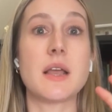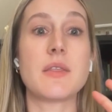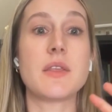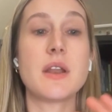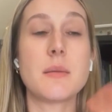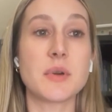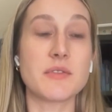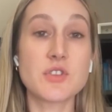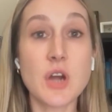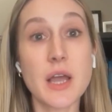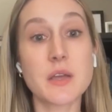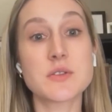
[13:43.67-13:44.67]
the number of
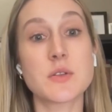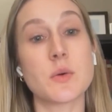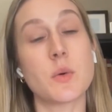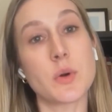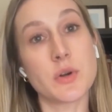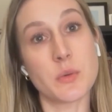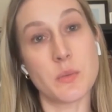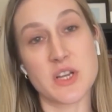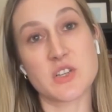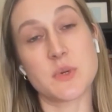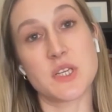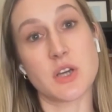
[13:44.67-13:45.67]
trials or the order in
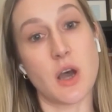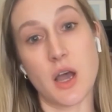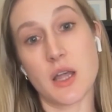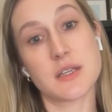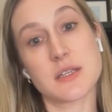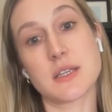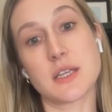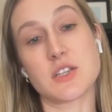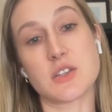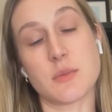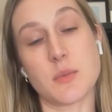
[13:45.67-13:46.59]
which we taught each